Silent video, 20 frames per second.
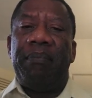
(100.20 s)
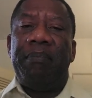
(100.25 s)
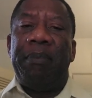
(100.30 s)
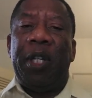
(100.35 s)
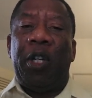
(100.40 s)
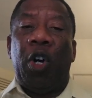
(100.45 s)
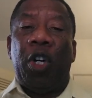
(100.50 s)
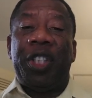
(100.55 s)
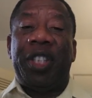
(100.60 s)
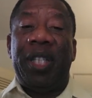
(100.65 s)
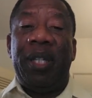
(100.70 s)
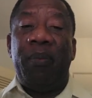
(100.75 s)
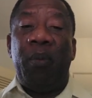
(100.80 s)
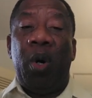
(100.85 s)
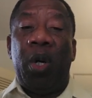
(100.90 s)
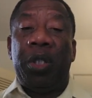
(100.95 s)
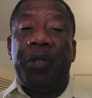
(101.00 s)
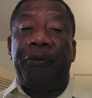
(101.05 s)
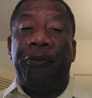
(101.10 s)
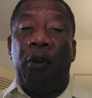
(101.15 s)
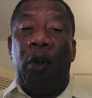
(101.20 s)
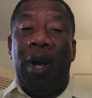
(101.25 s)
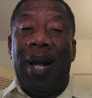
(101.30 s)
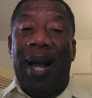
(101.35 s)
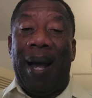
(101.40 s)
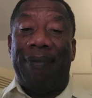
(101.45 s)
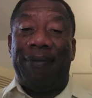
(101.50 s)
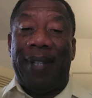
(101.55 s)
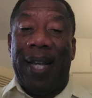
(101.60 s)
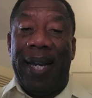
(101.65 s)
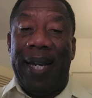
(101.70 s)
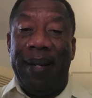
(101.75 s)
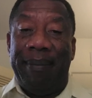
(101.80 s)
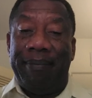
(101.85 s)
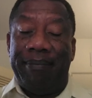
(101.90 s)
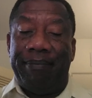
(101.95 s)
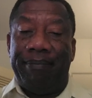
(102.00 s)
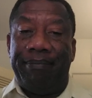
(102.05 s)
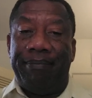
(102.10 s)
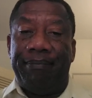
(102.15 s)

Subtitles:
because Igbos flock after him.